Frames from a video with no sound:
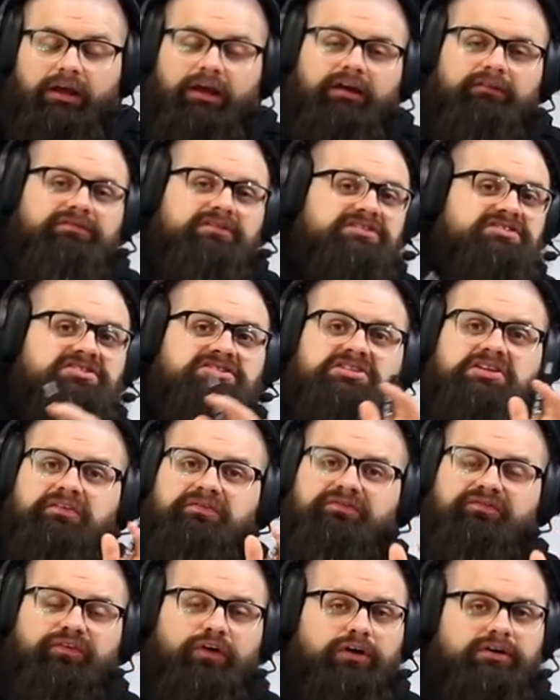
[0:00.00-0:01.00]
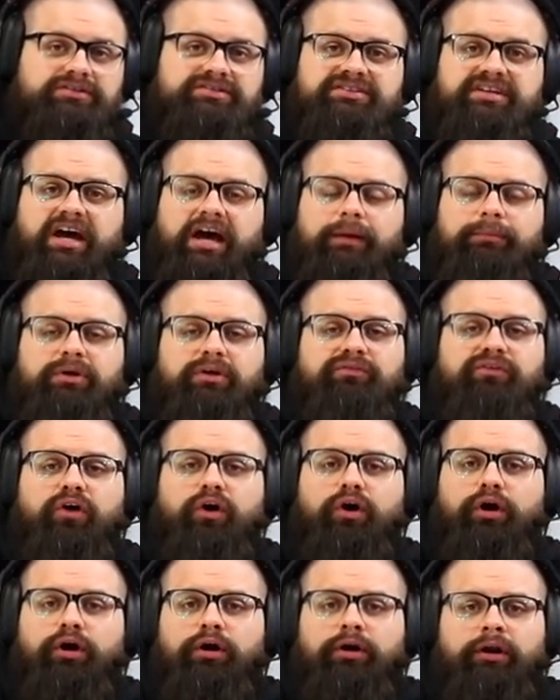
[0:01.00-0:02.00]
If this is the first time you've
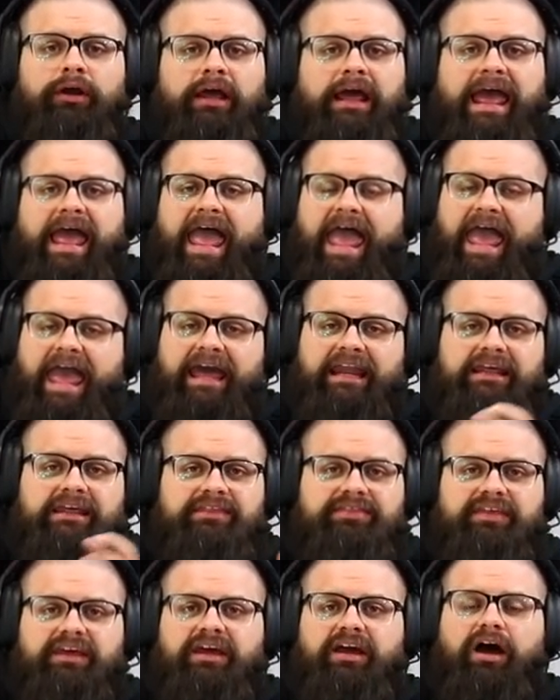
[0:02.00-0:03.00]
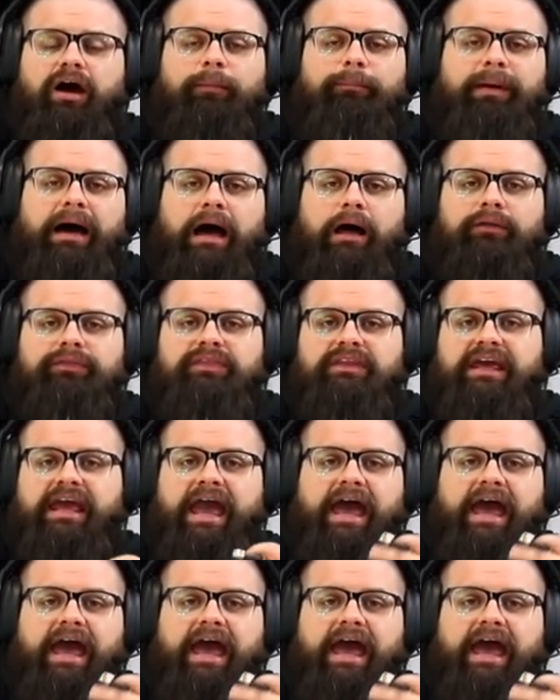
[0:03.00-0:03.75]
heard anything about the